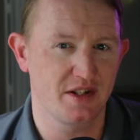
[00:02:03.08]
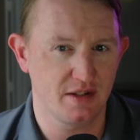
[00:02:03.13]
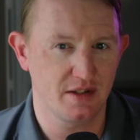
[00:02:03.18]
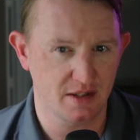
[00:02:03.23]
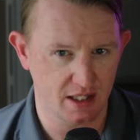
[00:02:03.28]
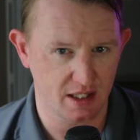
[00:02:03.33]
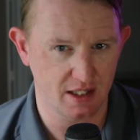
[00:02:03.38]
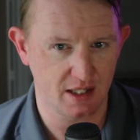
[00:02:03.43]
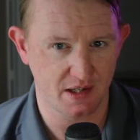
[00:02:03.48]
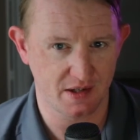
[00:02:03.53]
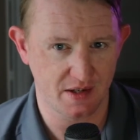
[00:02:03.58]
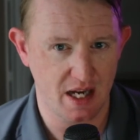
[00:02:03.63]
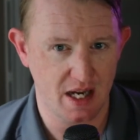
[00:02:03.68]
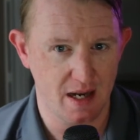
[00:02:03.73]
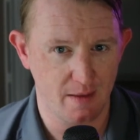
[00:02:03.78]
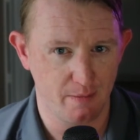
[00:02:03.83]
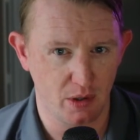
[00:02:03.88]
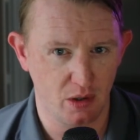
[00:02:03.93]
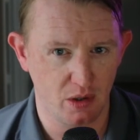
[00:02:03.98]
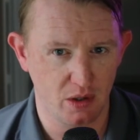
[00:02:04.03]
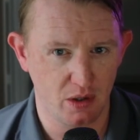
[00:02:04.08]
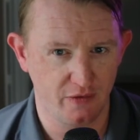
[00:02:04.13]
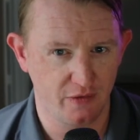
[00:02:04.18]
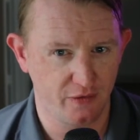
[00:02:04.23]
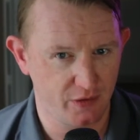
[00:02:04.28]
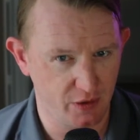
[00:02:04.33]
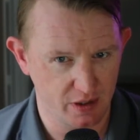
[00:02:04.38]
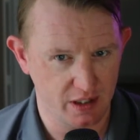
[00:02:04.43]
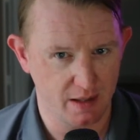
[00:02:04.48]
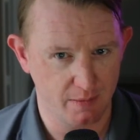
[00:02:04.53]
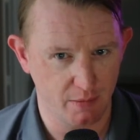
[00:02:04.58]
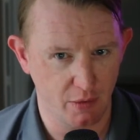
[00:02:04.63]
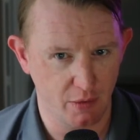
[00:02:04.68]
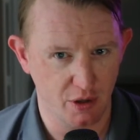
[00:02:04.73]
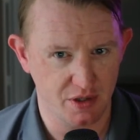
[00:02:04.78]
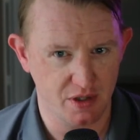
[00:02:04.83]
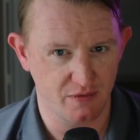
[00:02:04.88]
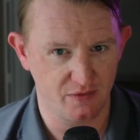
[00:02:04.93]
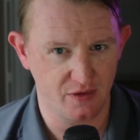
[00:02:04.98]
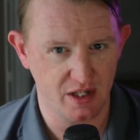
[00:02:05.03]
an example of fully
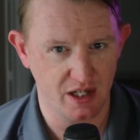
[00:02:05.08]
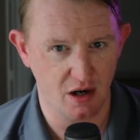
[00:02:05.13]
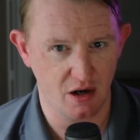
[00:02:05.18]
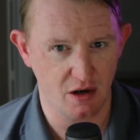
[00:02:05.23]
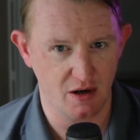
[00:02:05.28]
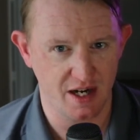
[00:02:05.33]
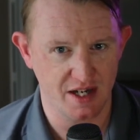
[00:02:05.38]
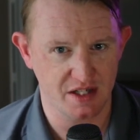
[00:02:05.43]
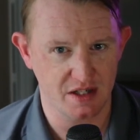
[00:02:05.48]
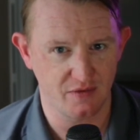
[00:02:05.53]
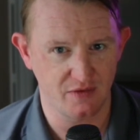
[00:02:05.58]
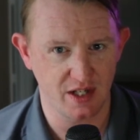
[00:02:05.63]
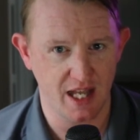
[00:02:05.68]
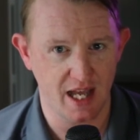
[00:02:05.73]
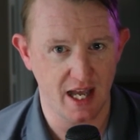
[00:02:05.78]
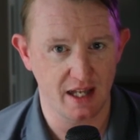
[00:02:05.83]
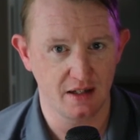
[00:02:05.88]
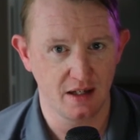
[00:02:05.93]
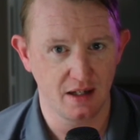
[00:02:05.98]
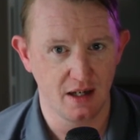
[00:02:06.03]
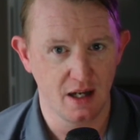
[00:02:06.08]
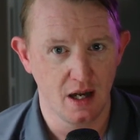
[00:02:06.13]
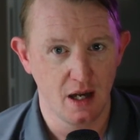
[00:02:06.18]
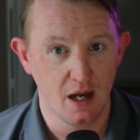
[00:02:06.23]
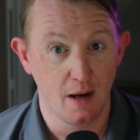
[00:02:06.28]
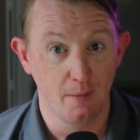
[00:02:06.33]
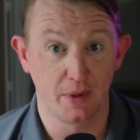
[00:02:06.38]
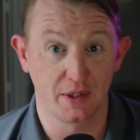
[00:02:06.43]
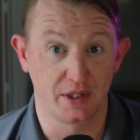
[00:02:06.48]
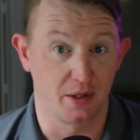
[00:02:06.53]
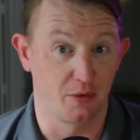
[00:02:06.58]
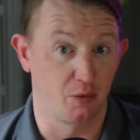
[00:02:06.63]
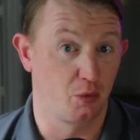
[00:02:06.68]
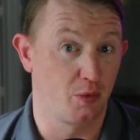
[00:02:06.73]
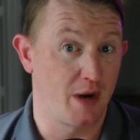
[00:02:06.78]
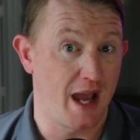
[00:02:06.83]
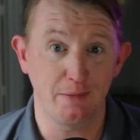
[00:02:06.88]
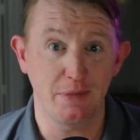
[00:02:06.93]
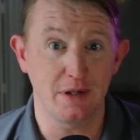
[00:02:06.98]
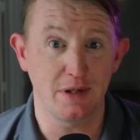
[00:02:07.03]
immersive VR as of yet, but the
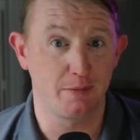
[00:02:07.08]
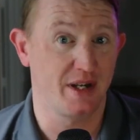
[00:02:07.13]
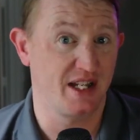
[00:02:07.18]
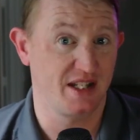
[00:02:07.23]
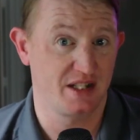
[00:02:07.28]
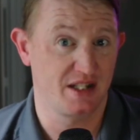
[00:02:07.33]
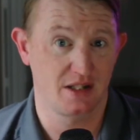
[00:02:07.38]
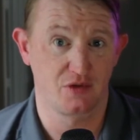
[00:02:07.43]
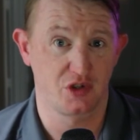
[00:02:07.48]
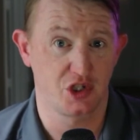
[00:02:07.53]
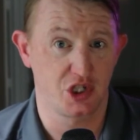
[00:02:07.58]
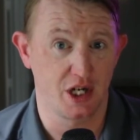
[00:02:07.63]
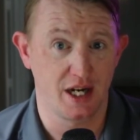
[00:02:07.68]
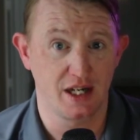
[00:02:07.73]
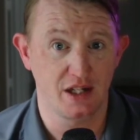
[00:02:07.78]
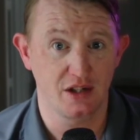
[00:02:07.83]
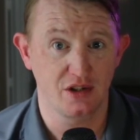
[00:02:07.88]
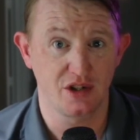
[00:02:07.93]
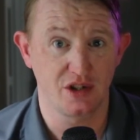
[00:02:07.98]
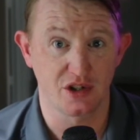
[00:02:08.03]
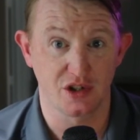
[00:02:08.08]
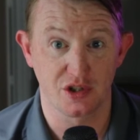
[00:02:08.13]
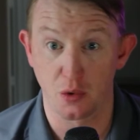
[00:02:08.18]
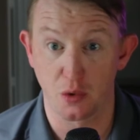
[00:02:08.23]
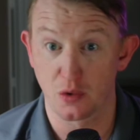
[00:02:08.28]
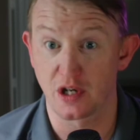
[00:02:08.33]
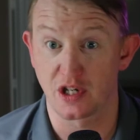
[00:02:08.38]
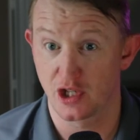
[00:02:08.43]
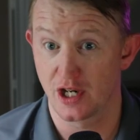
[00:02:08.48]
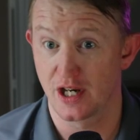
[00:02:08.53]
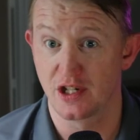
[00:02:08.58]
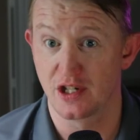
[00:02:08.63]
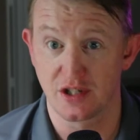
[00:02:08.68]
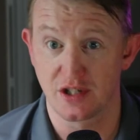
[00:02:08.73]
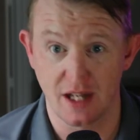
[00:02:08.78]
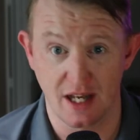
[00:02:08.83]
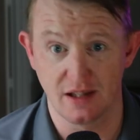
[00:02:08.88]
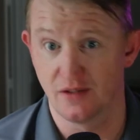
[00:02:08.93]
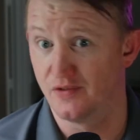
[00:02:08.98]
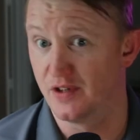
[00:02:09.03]
rapid pace of change is sure to change
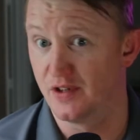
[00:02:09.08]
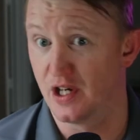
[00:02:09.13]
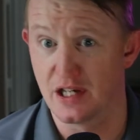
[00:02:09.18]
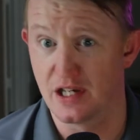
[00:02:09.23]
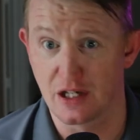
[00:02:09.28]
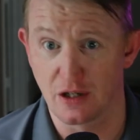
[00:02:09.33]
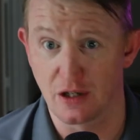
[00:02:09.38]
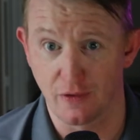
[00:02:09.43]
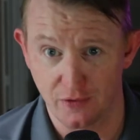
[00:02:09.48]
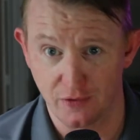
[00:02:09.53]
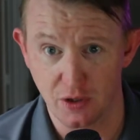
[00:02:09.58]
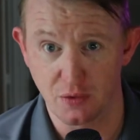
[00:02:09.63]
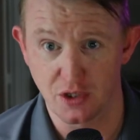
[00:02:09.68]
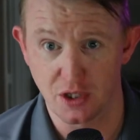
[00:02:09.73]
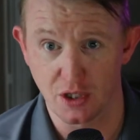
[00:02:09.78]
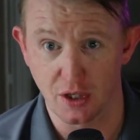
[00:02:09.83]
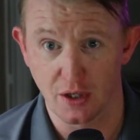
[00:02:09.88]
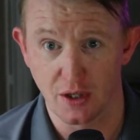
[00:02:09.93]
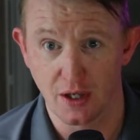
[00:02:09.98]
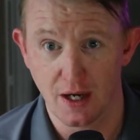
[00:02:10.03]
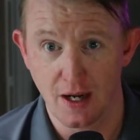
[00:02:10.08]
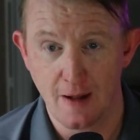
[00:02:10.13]
that in the very near future.